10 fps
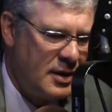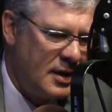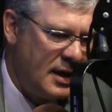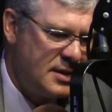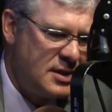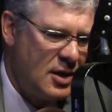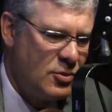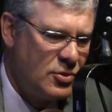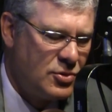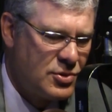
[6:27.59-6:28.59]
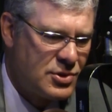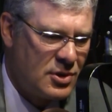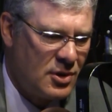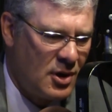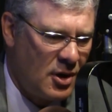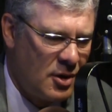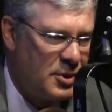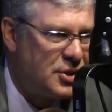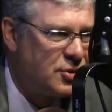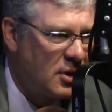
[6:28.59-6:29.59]
NCAA rules are
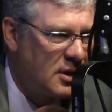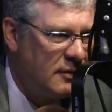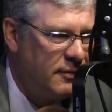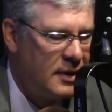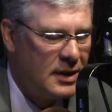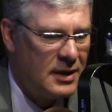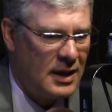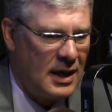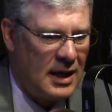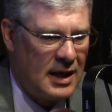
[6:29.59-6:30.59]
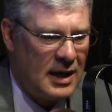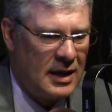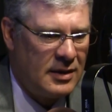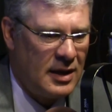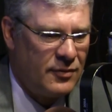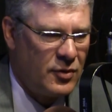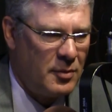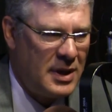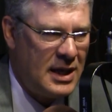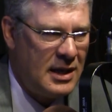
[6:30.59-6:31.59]
restrictive, and for
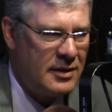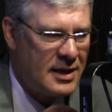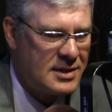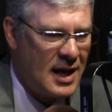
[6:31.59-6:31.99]
me,